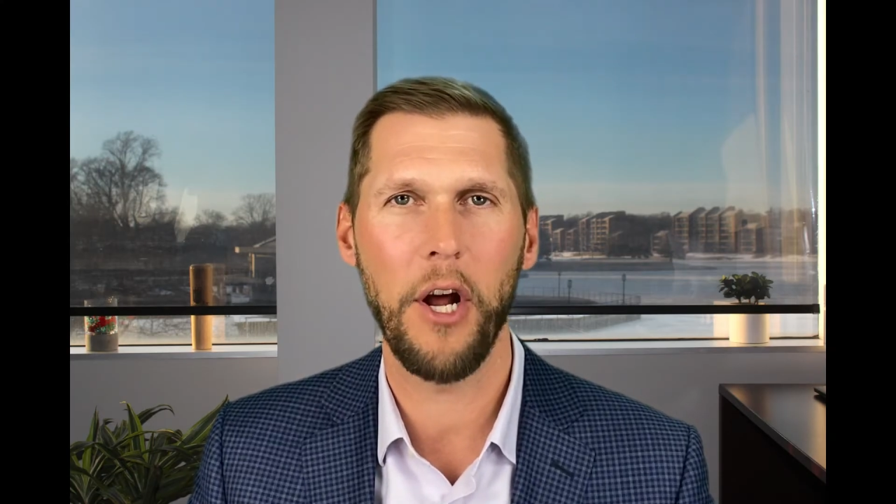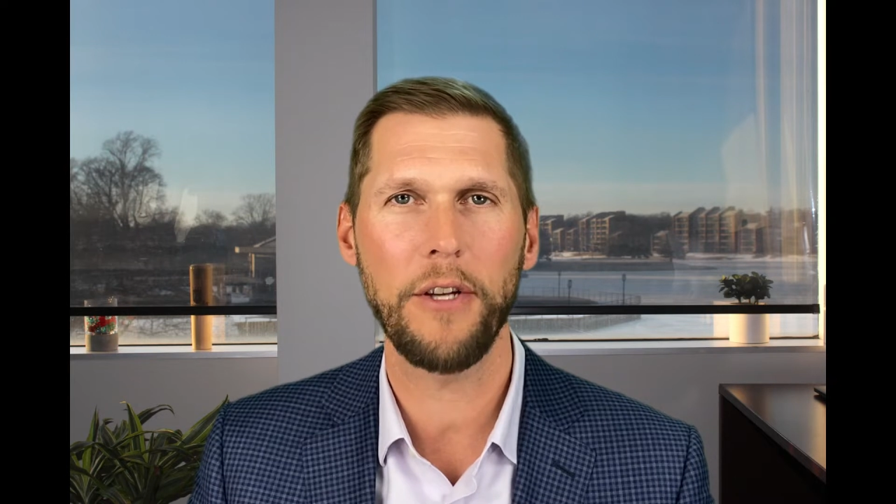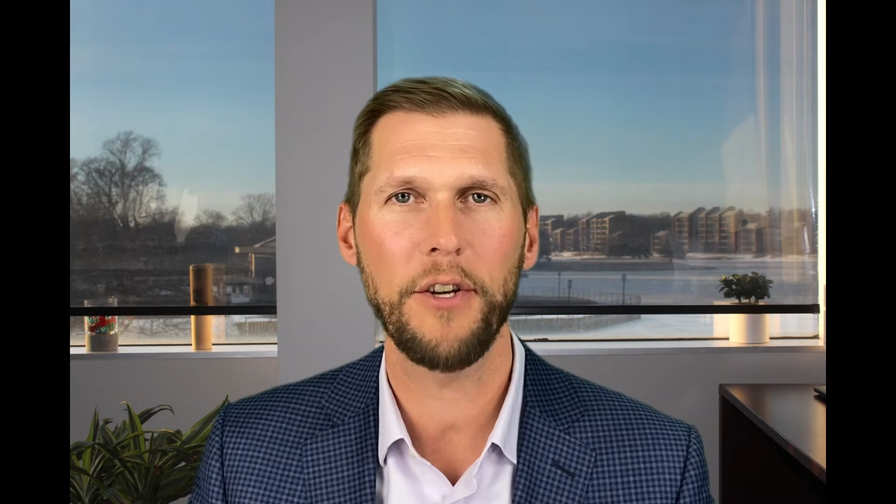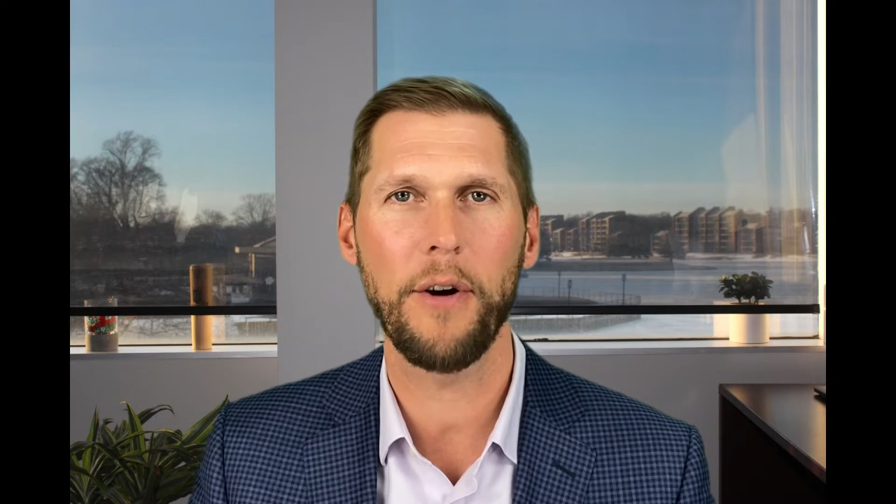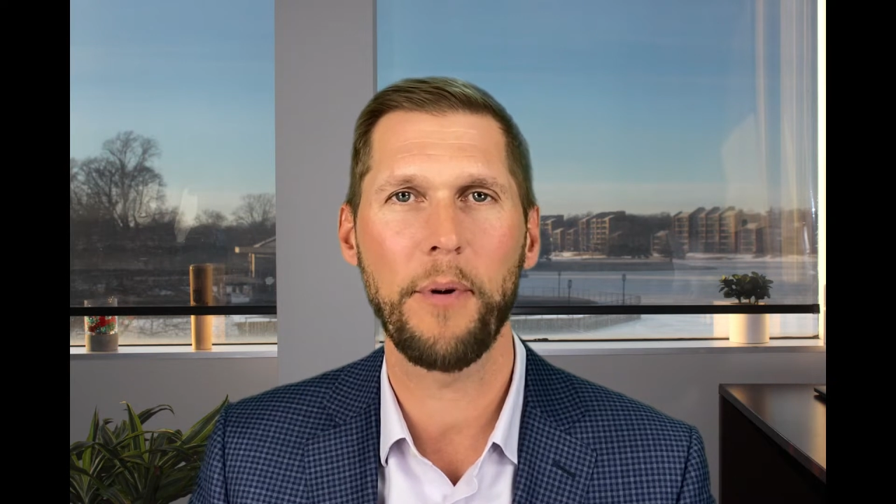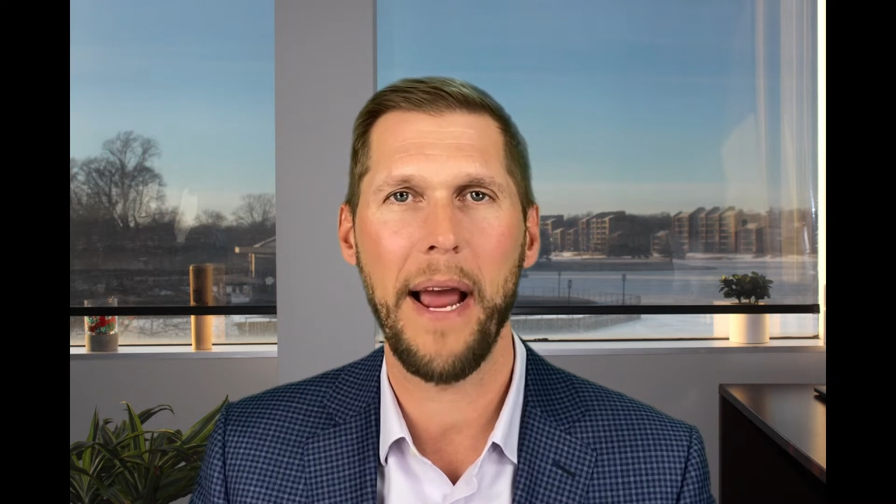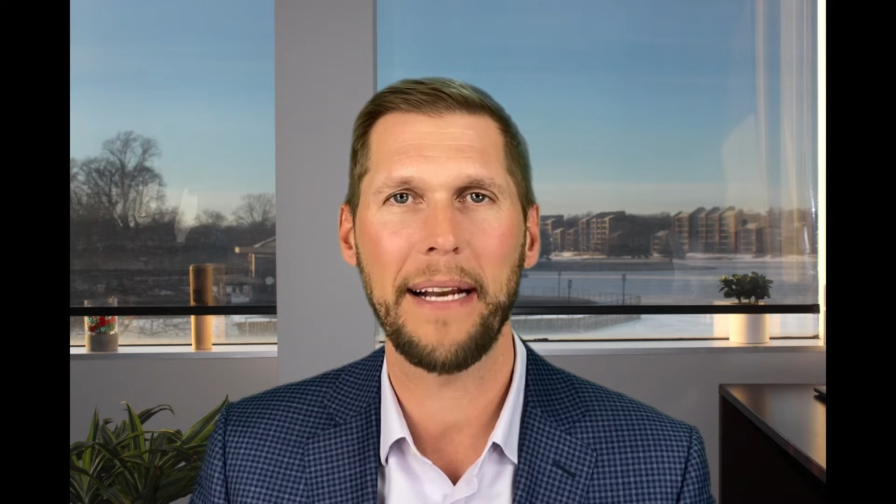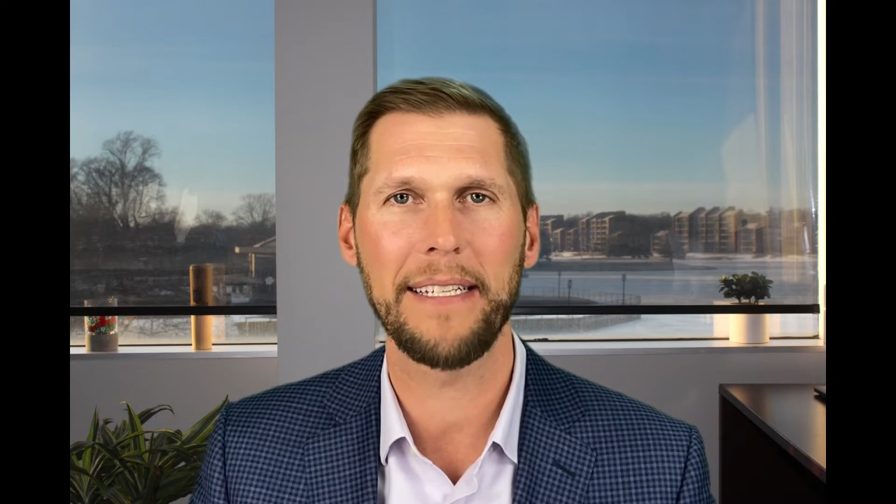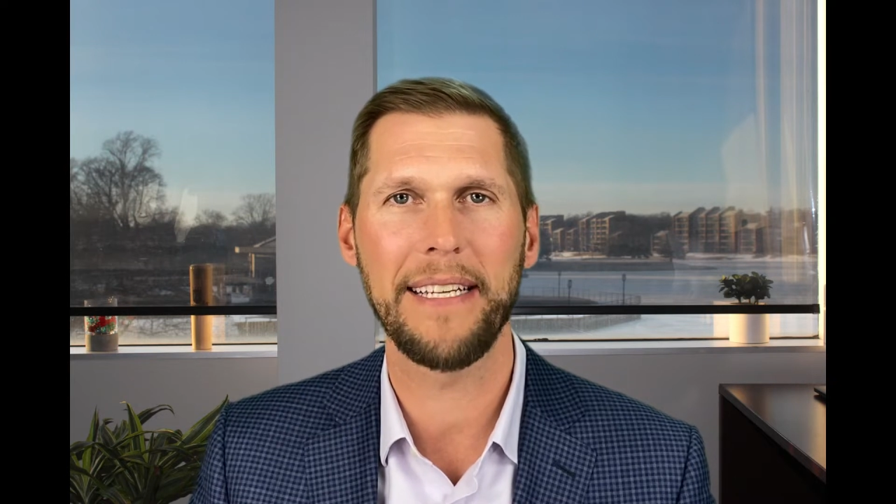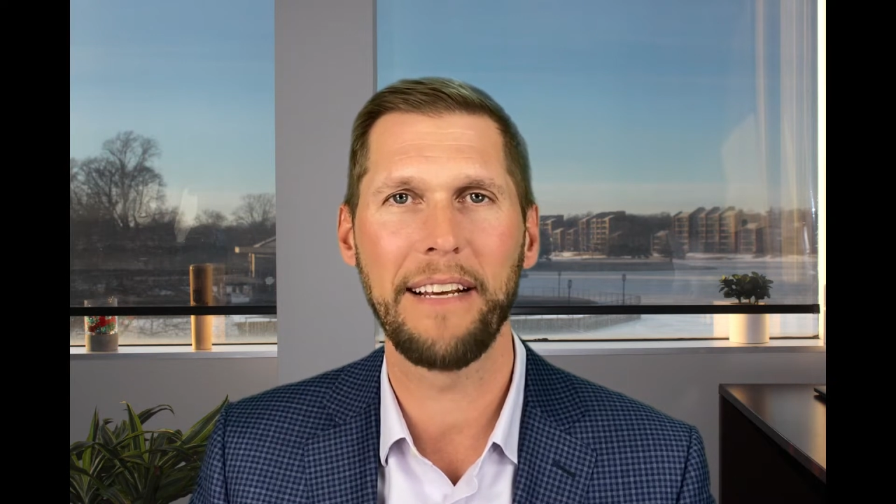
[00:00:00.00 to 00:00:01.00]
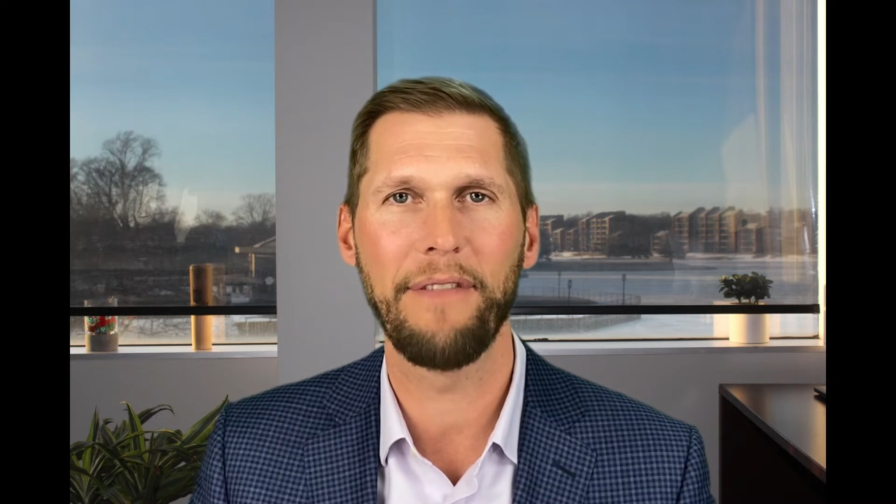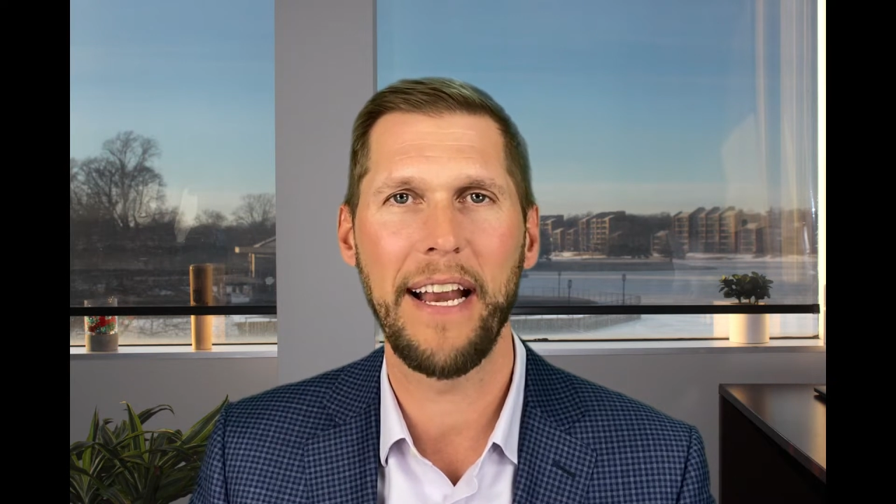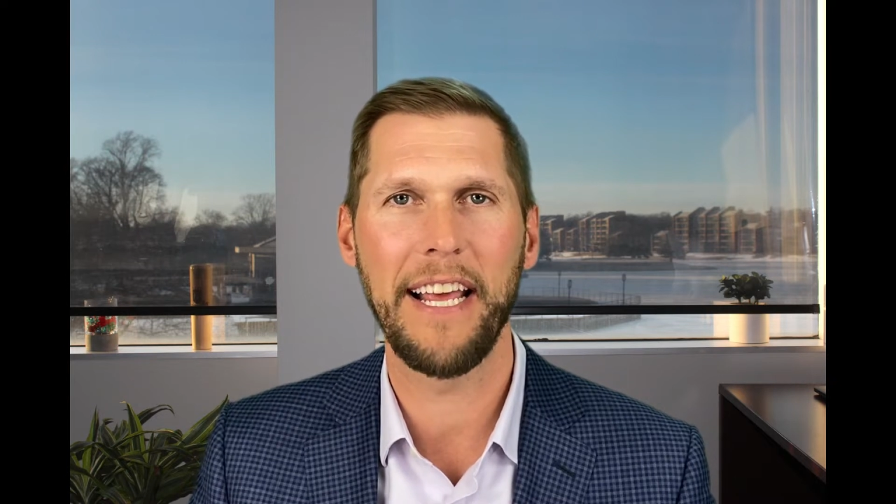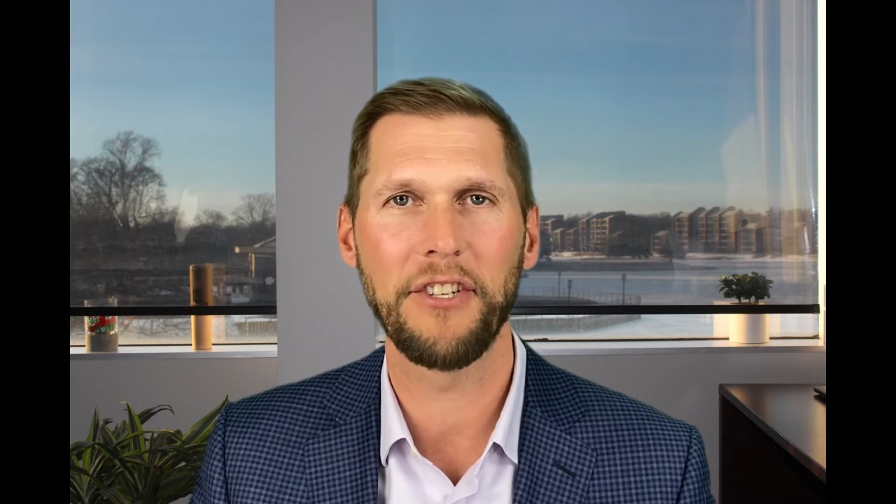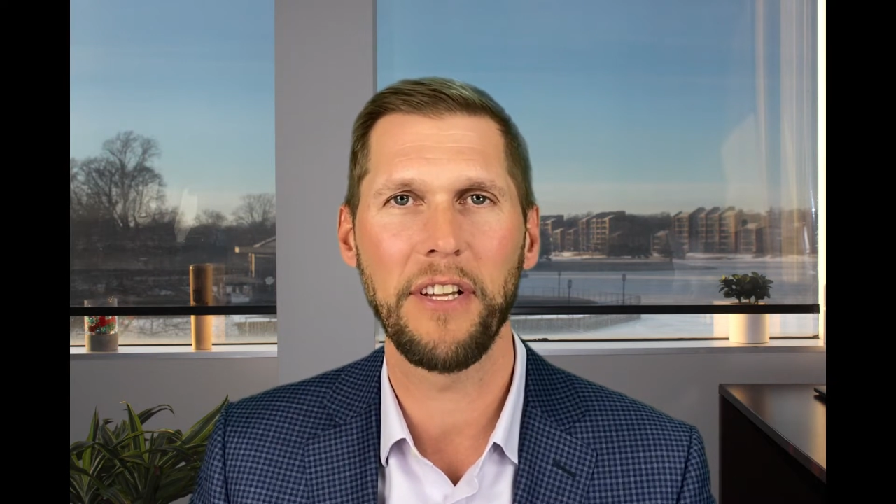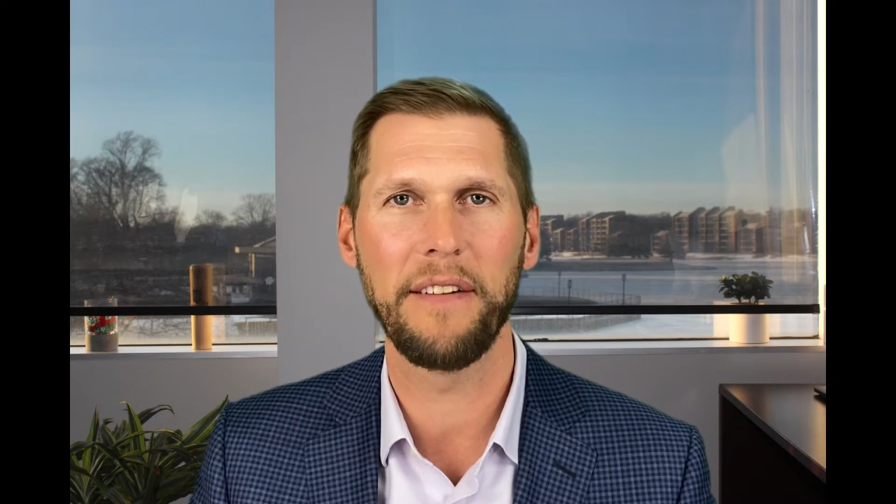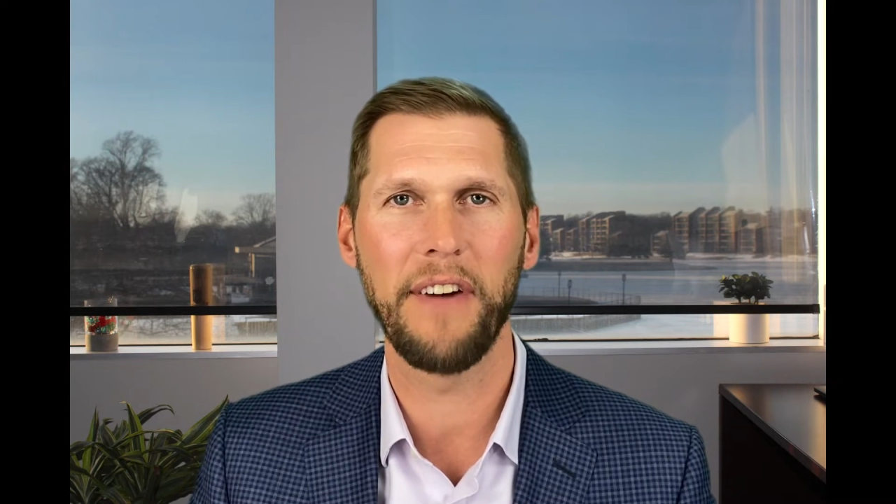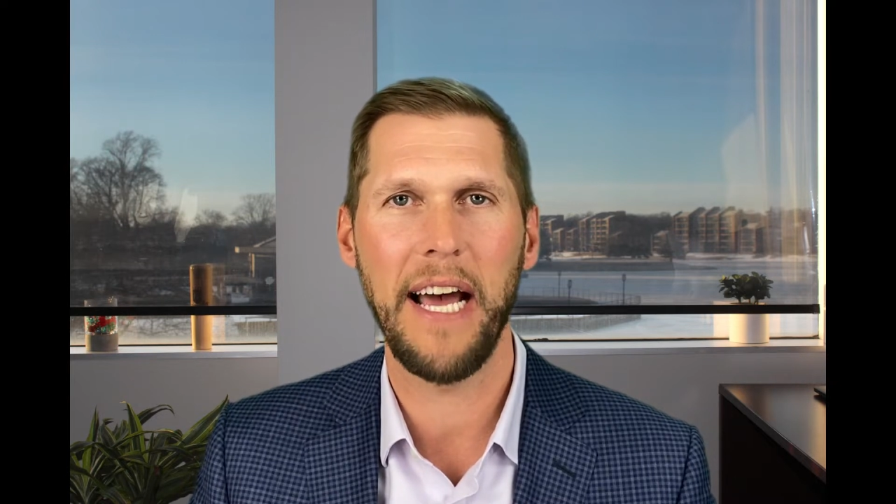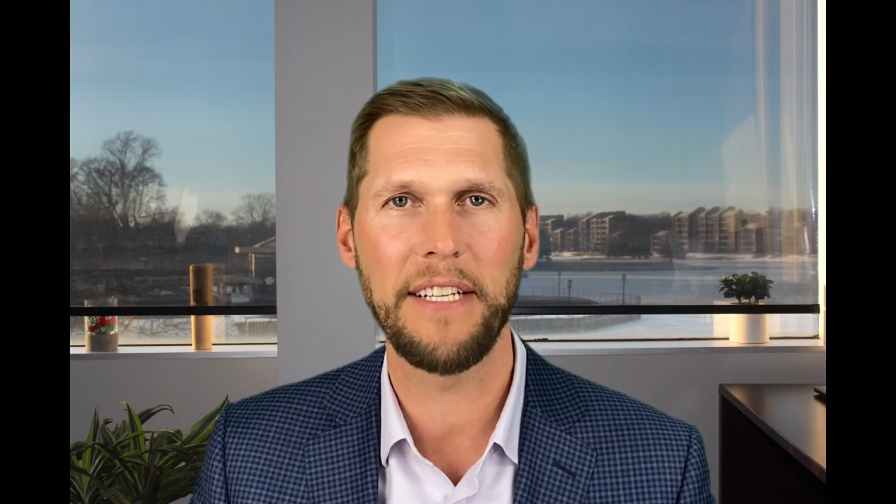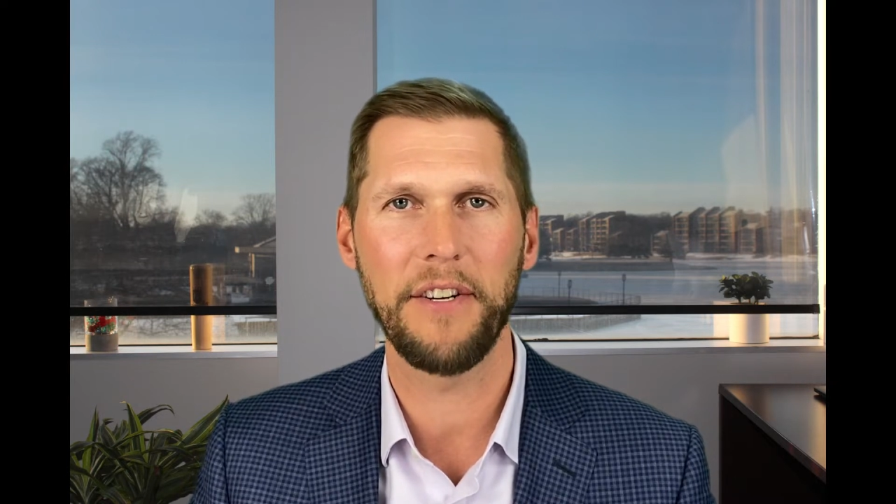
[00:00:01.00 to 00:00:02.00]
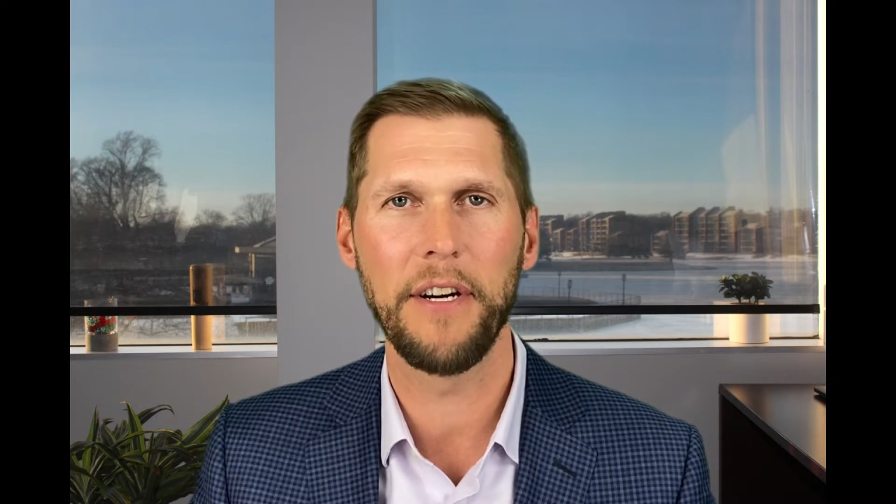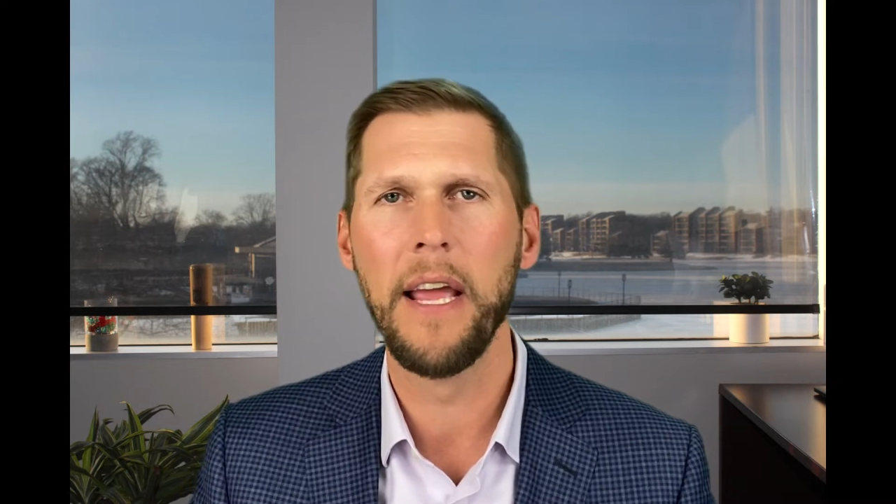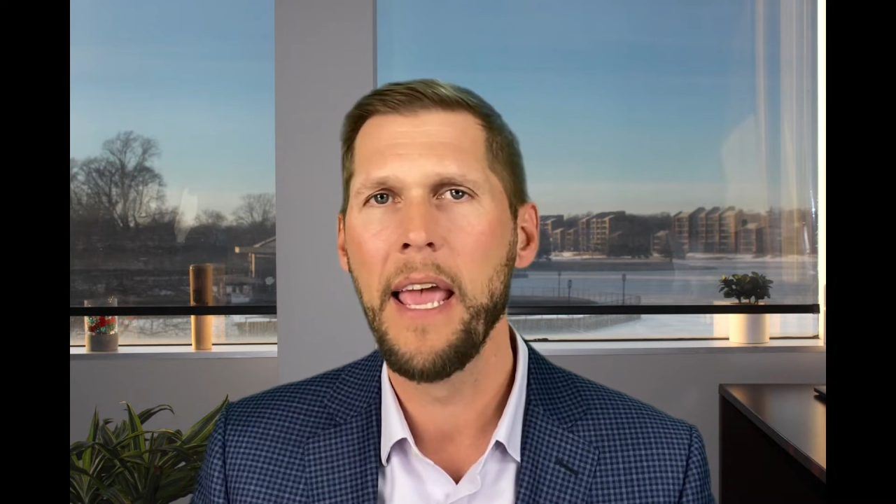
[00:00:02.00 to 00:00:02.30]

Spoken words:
also a practicing financial advisor.